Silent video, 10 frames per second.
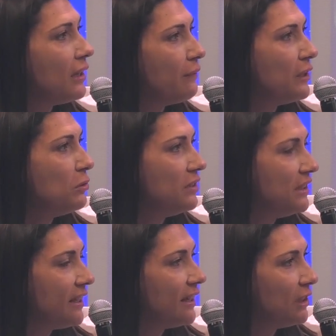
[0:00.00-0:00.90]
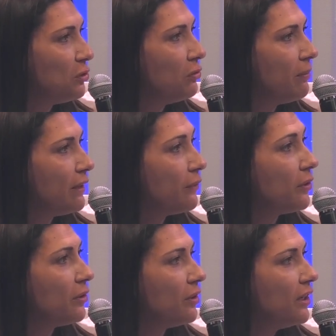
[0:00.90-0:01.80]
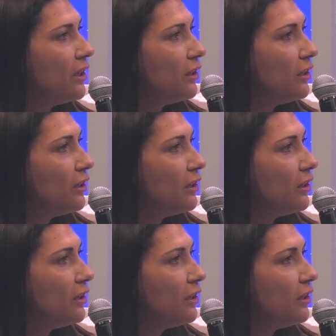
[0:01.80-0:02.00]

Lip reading: and then you decided to make the